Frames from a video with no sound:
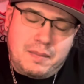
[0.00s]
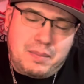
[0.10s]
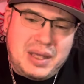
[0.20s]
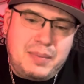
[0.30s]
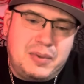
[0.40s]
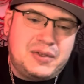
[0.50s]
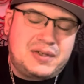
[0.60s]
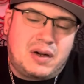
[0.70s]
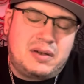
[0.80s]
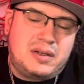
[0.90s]
people
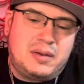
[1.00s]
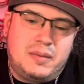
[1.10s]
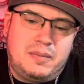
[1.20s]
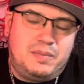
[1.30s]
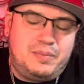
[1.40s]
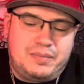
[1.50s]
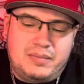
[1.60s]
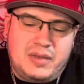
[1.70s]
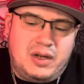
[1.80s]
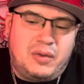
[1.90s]
start to,
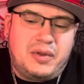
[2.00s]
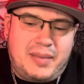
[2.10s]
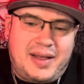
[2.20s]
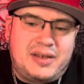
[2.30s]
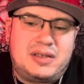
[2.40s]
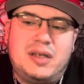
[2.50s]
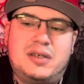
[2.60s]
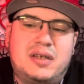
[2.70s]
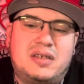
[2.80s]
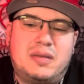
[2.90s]
you know, the
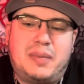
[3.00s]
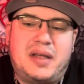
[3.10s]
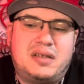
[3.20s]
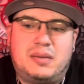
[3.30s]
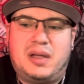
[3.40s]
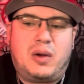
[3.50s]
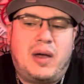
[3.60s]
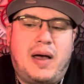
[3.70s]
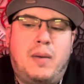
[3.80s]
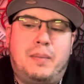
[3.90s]
imagination gets the best of them. Like,
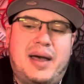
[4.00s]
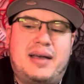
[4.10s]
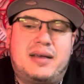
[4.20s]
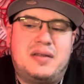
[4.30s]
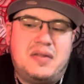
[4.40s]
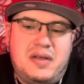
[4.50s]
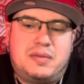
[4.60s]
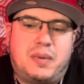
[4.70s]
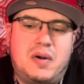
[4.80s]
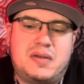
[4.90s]
how bad can this
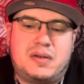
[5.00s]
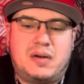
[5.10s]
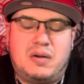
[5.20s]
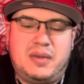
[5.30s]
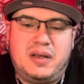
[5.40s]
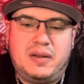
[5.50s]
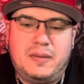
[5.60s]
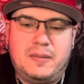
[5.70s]
person hurt me?